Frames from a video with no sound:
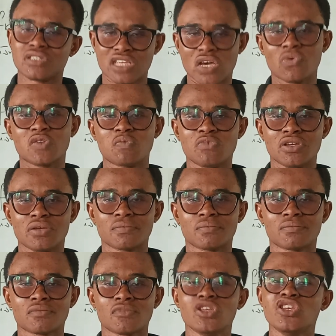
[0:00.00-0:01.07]
stay with me.
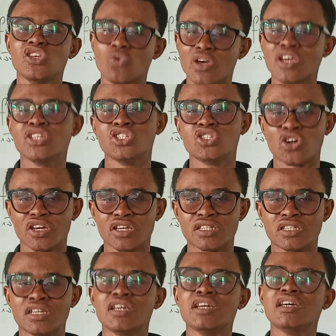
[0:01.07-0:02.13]
You will enjoy
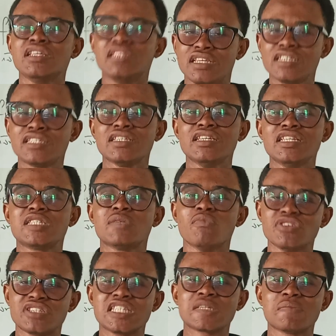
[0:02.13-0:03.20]
it. This is
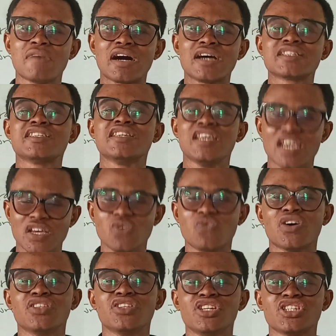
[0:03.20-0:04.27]
Moses Smart's Edu
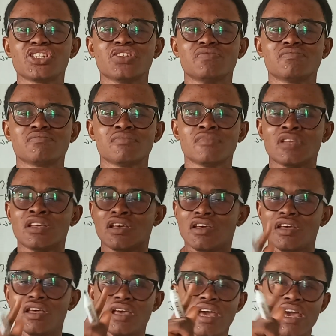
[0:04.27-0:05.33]
Foundation.
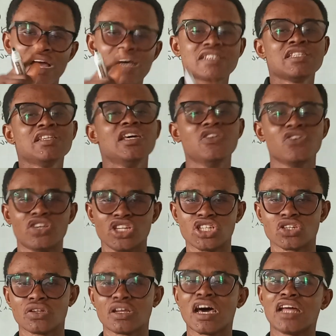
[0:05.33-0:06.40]
Enhancing
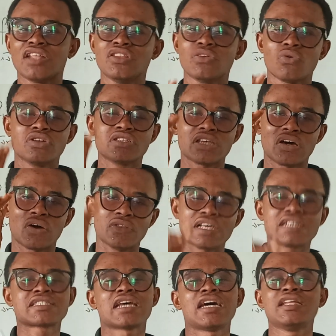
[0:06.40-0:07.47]
education and what,
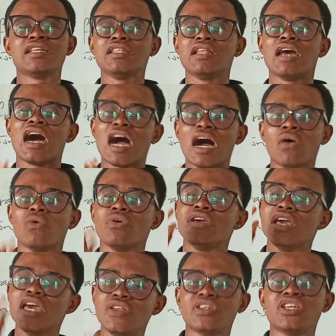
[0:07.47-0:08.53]
understanding
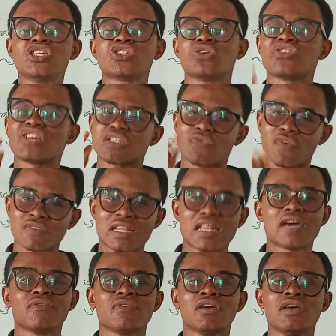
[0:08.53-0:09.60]
how education transforms
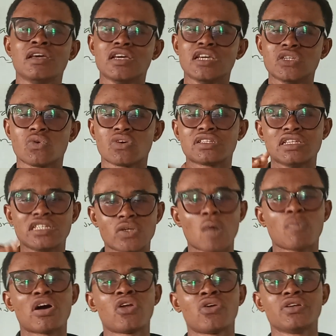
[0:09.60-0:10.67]
life is what is
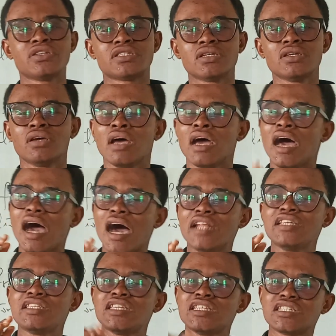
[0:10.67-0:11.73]
our priority.
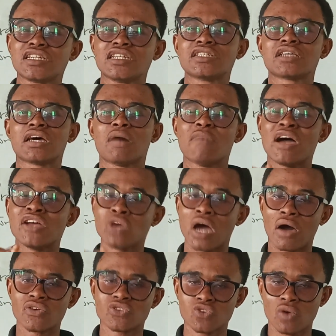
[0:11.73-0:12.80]
And the teachers,
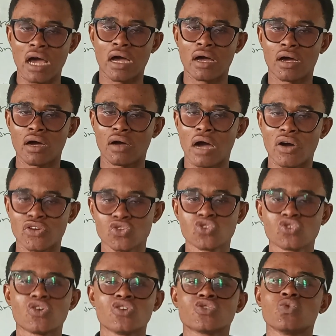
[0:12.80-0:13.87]
our
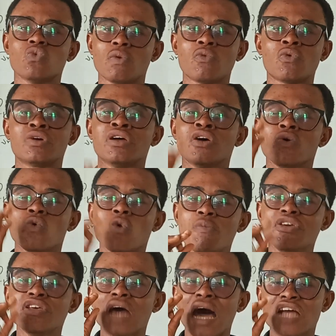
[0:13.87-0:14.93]
tutors
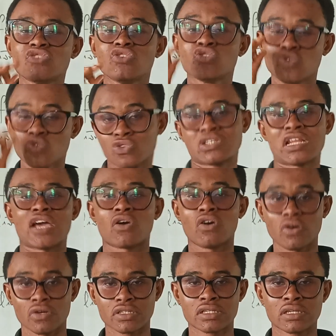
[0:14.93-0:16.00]
will be actually students like
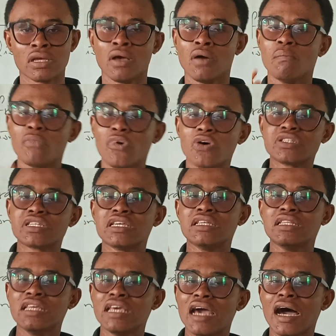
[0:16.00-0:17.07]
us, but
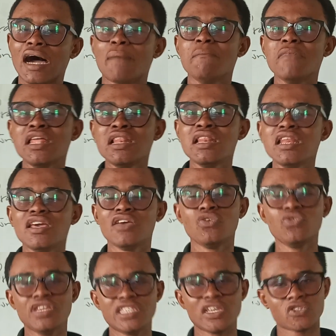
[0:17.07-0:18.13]
they are mainly
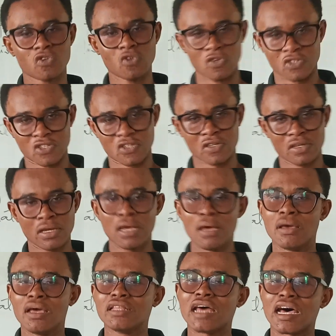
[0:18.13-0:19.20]
UNIZIK students
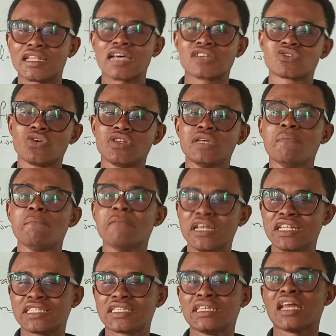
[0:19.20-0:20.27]
that are studying
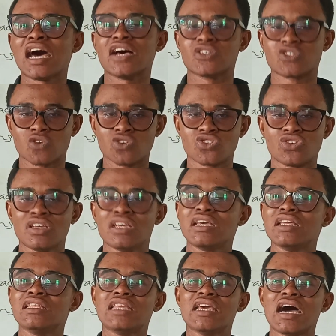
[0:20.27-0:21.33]
medicine and surgery.
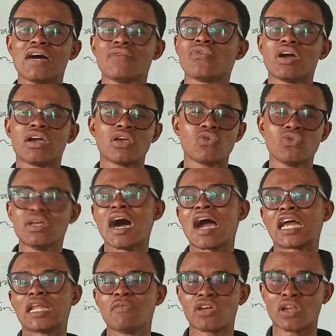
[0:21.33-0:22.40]
They have a good
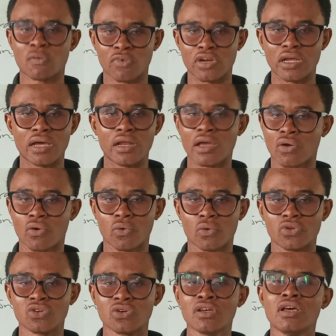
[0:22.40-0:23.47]
academic
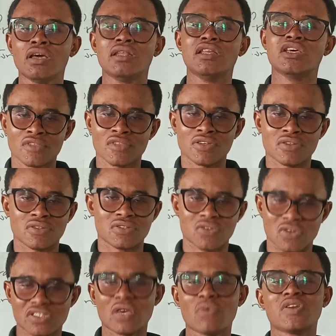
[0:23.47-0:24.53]
record.
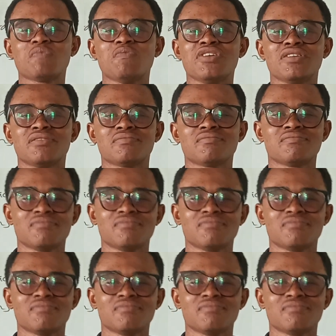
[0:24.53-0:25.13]
So stay with me.